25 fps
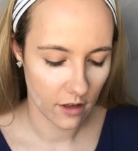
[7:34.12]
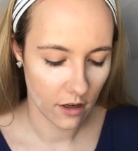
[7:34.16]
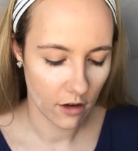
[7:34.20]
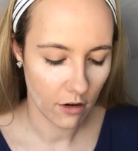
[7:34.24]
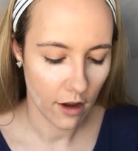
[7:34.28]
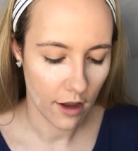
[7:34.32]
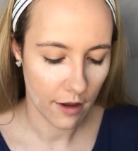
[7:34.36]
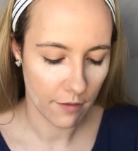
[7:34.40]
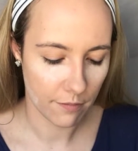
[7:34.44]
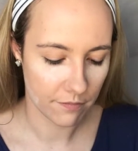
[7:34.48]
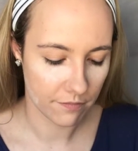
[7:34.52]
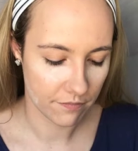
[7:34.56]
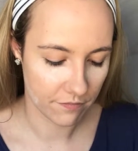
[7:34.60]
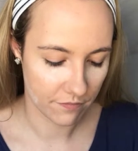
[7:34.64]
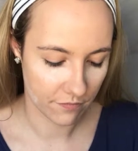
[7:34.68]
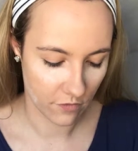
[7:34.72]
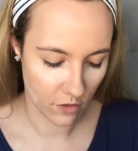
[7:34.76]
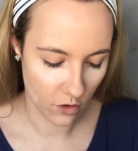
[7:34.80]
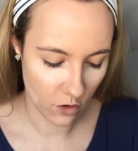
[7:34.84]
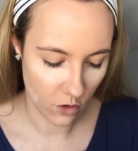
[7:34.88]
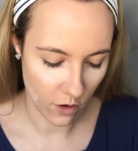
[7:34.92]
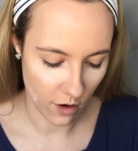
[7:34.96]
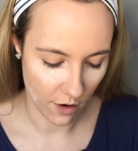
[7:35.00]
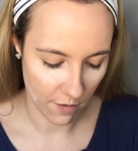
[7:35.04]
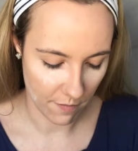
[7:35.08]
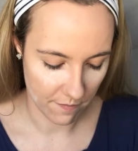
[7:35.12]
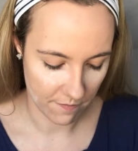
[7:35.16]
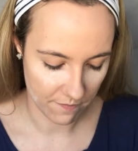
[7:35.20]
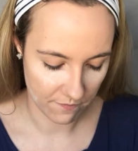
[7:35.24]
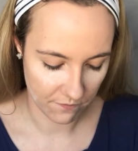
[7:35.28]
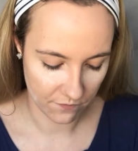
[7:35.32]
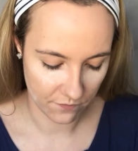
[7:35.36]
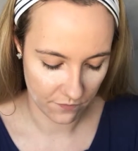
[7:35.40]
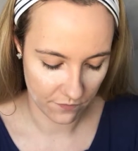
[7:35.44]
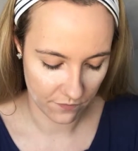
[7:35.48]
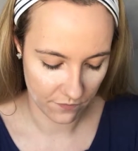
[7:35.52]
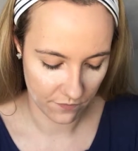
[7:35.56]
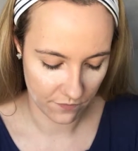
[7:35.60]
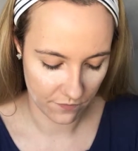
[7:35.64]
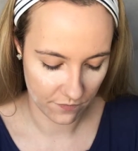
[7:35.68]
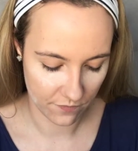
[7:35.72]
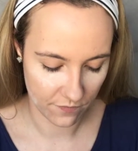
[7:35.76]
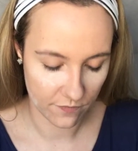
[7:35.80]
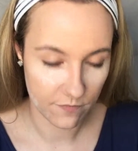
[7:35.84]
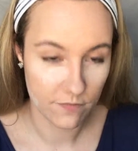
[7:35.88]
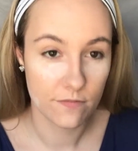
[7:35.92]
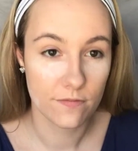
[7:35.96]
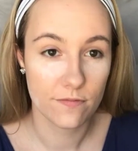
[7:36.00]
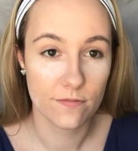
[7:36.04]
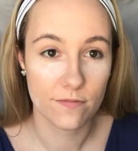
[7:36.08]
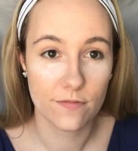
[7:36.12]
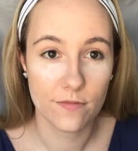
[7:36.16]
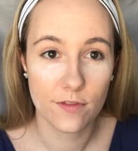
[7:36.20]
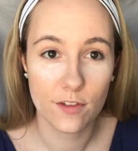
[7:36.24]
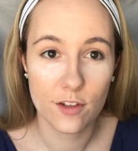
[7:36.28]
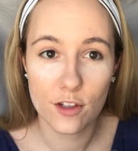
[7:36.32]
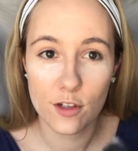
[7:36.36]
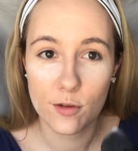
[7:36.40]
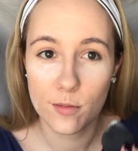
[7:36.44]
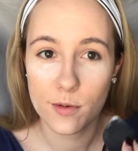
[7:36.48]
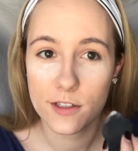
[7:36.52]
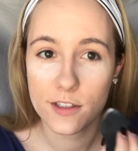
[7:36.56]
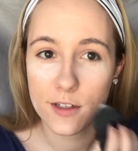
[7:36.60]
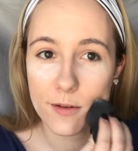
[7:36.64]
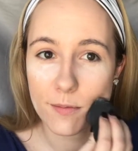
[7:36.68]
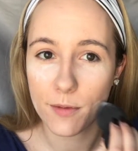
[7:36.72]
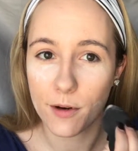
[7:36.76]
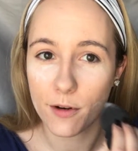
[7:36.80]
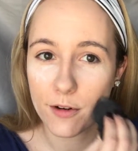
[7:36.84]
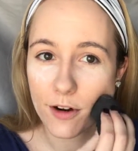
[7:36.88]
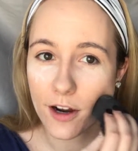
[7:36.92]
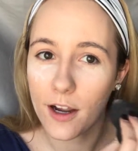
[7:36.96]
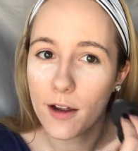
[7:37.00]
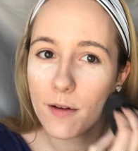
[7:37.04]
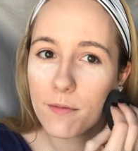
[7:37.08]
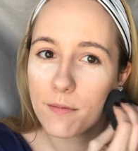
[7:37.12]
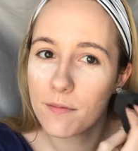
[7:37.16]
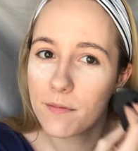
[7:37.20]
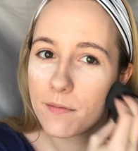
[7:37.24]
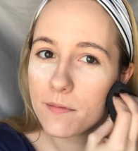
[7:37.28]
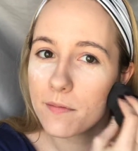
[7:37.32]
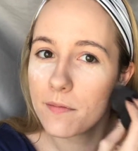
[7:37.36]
Okay, cool. Super simple, right?